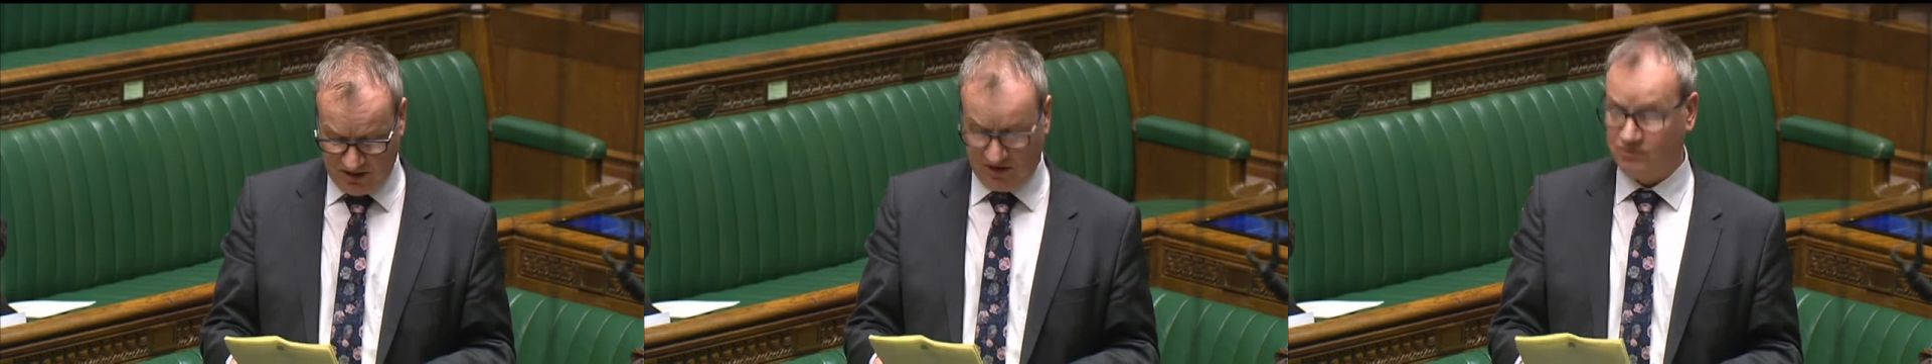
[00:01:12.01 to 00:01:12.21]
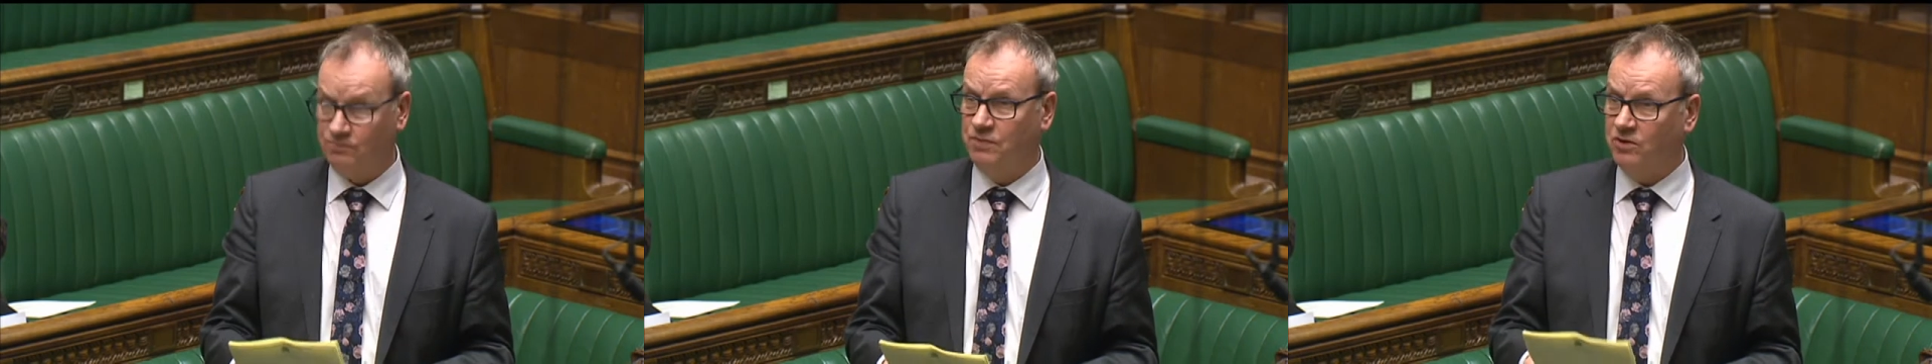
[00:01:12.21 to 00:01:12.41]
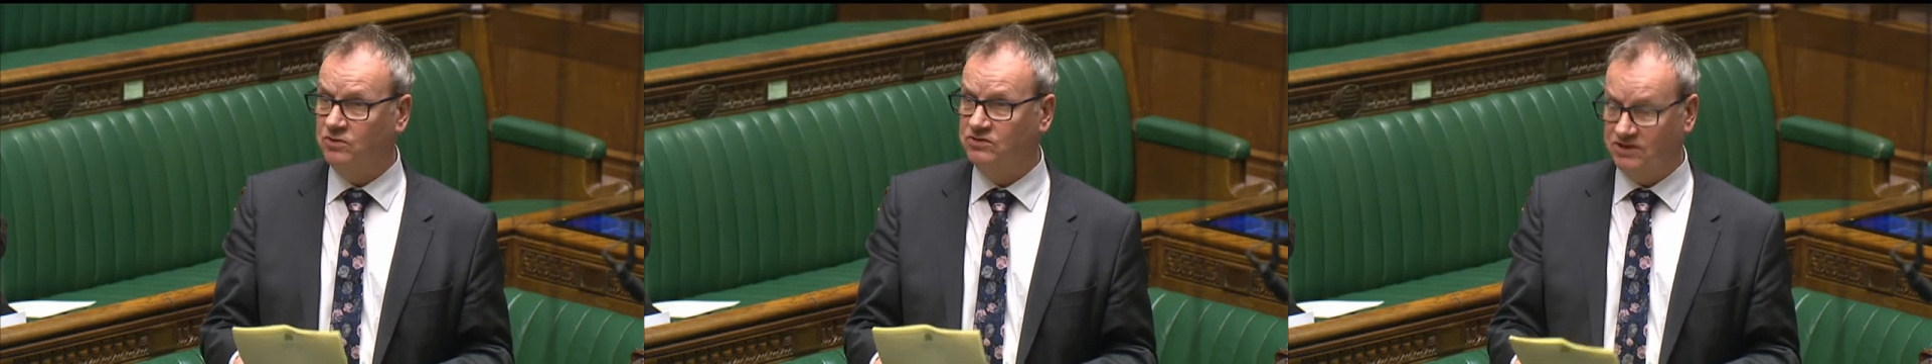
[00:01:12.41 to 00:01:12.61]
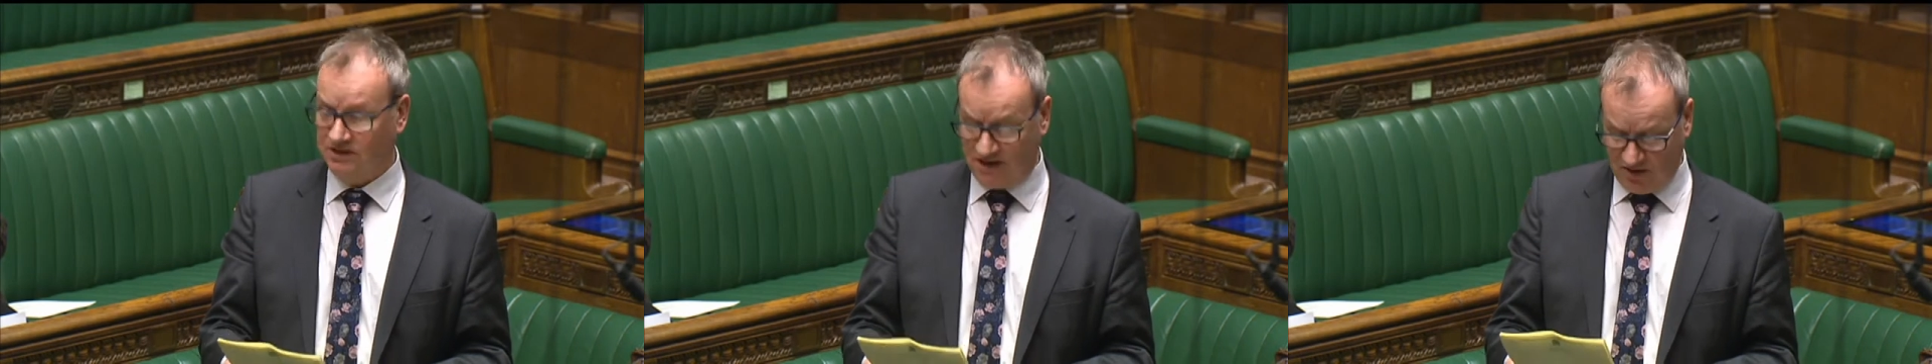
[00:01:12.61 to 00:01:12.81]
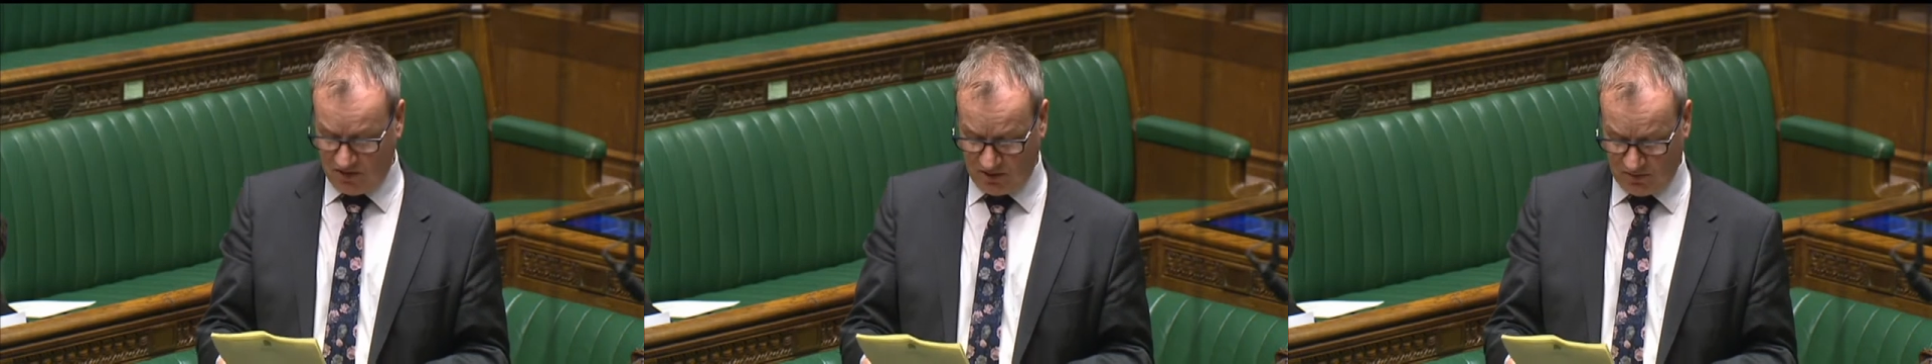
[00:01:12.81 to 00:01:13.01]
is bound
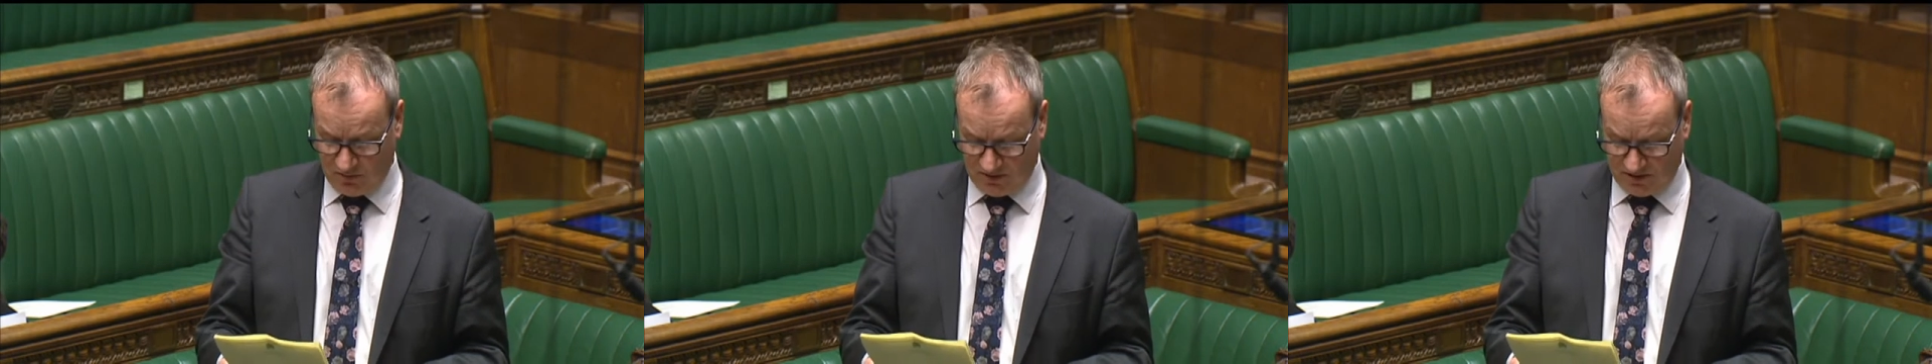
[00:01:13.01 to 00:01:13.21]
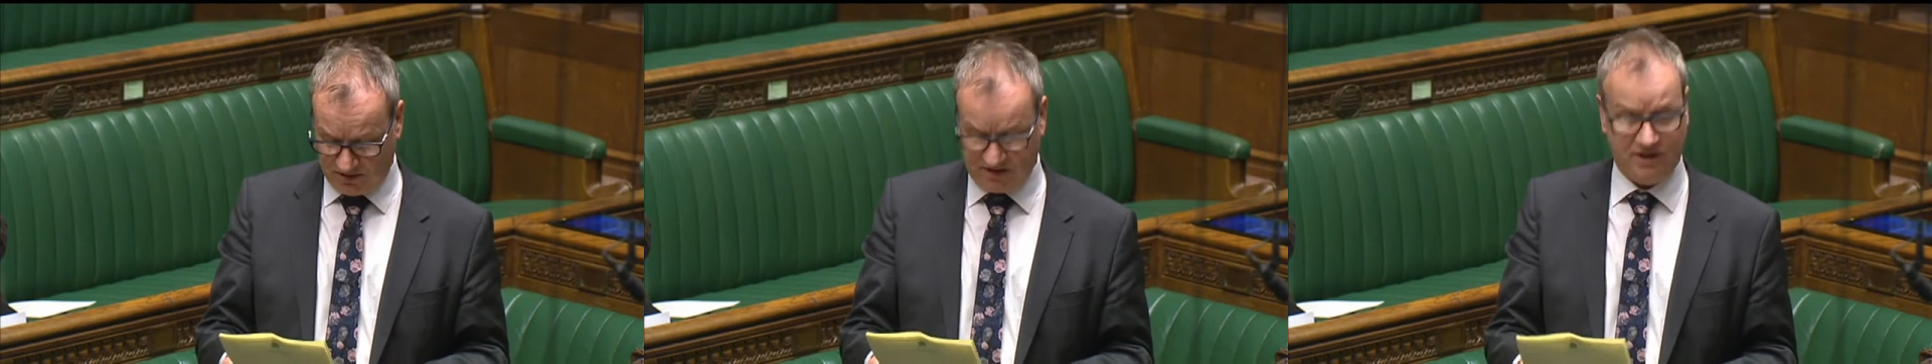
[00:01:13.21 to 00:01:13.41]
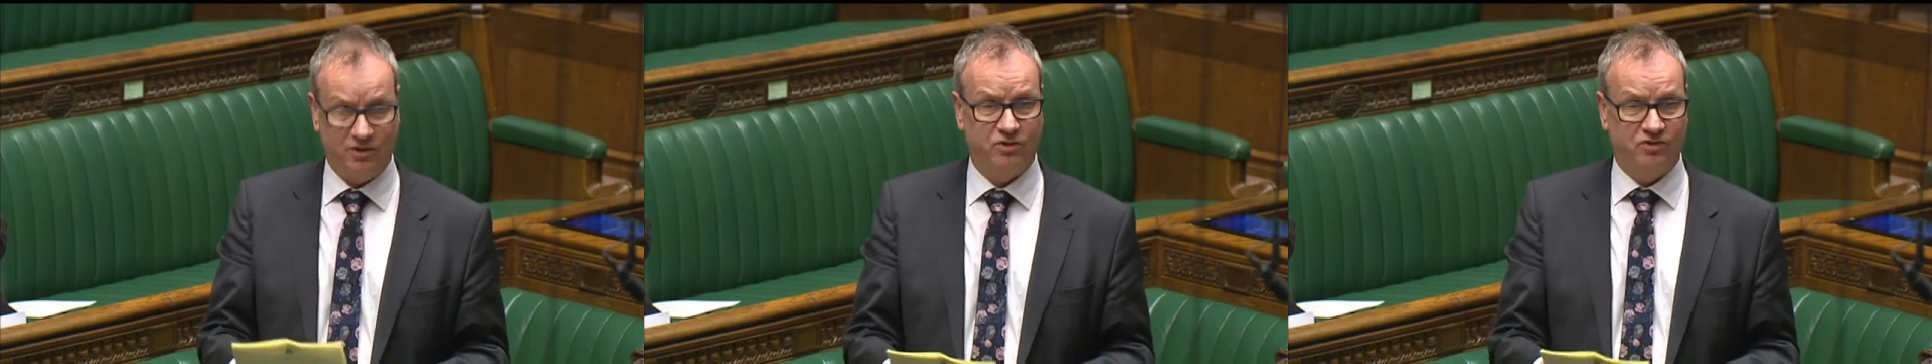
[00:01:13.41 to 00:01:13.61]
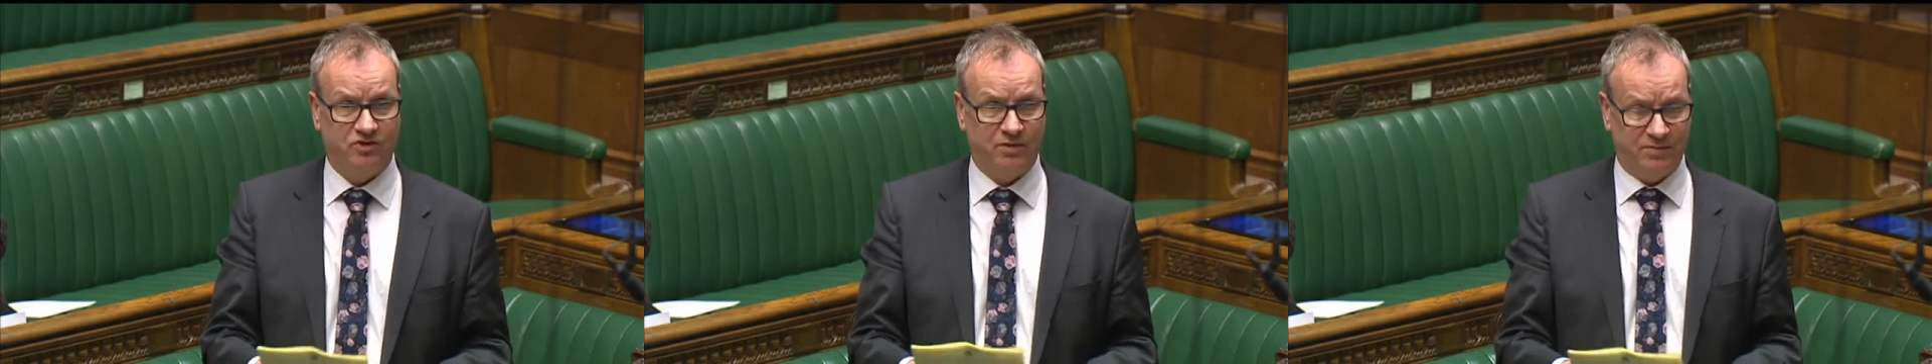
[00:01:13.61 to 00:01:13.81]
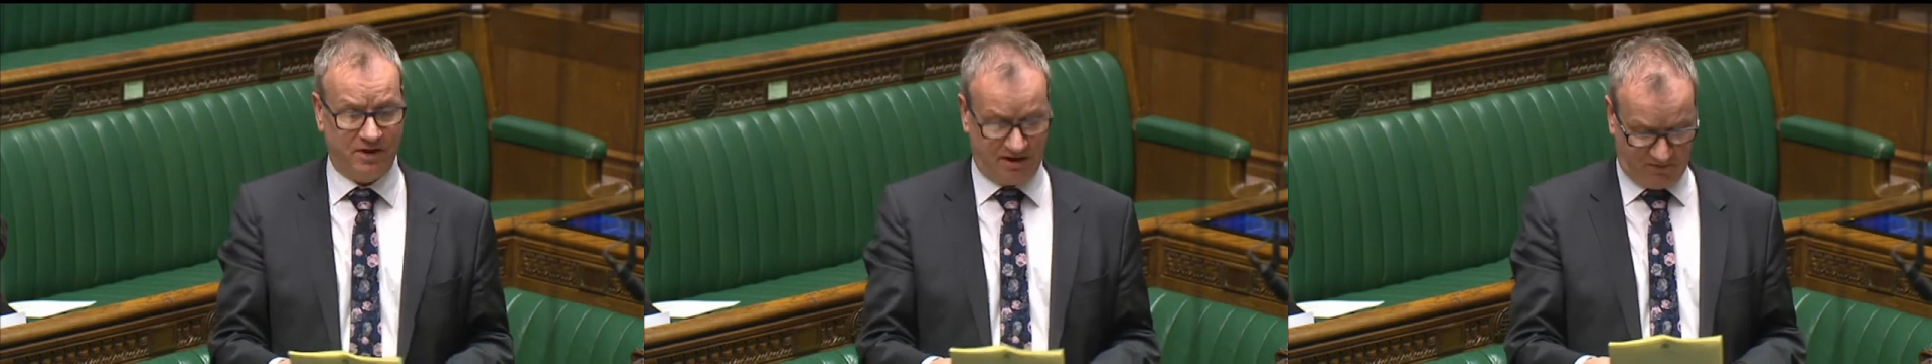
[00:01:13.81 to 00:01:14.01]
together with the tales of
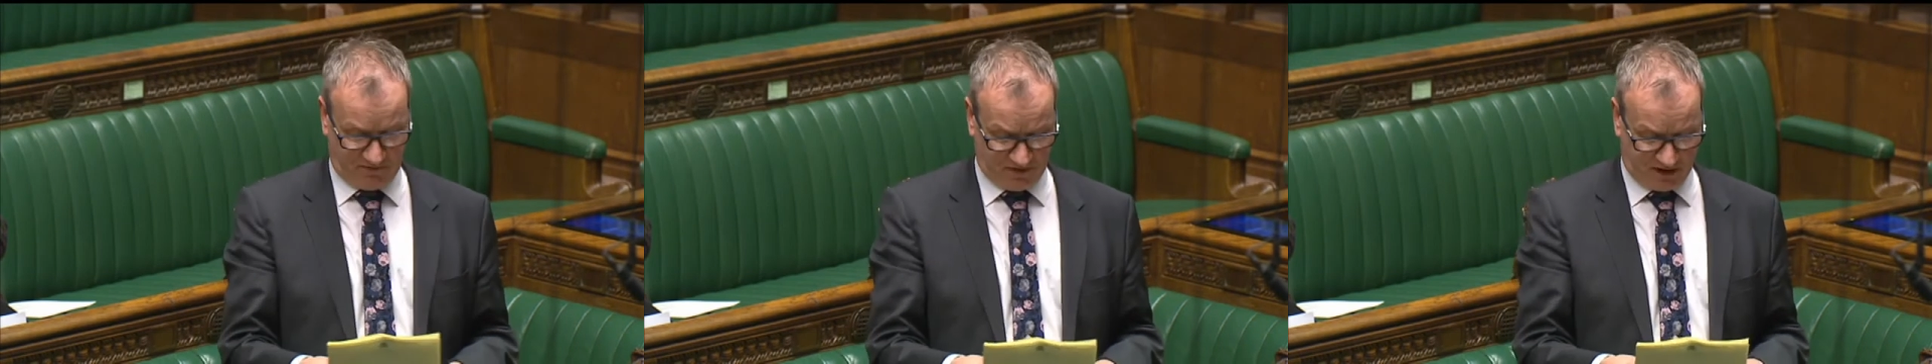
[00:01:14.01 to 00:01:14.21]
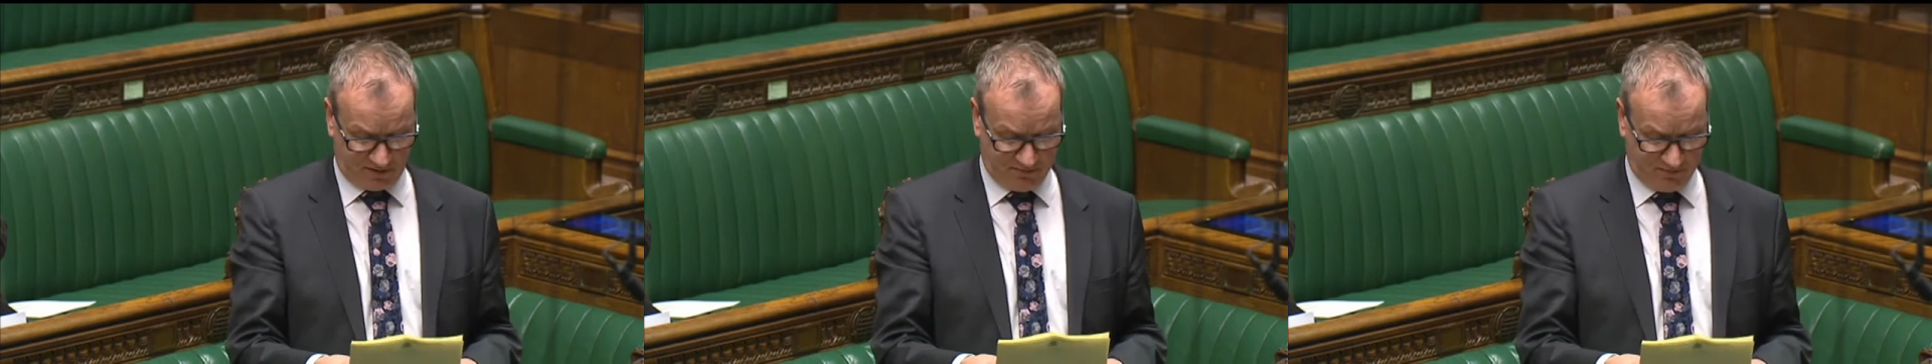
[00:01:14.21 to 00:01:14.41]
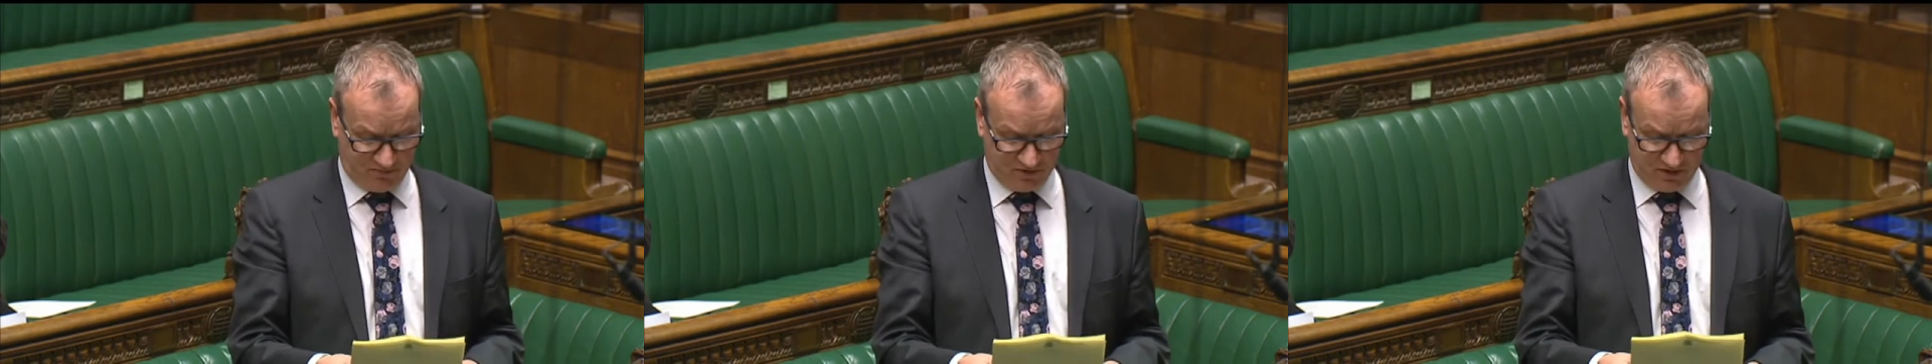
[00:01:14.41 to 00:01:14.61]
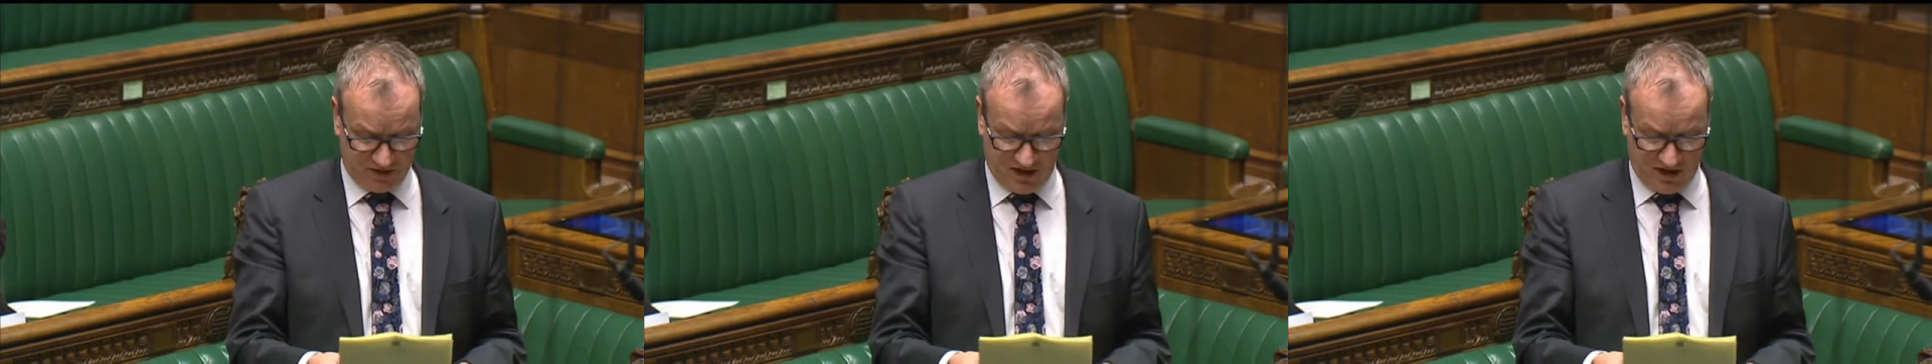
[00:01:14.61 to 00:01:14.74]
the berry farm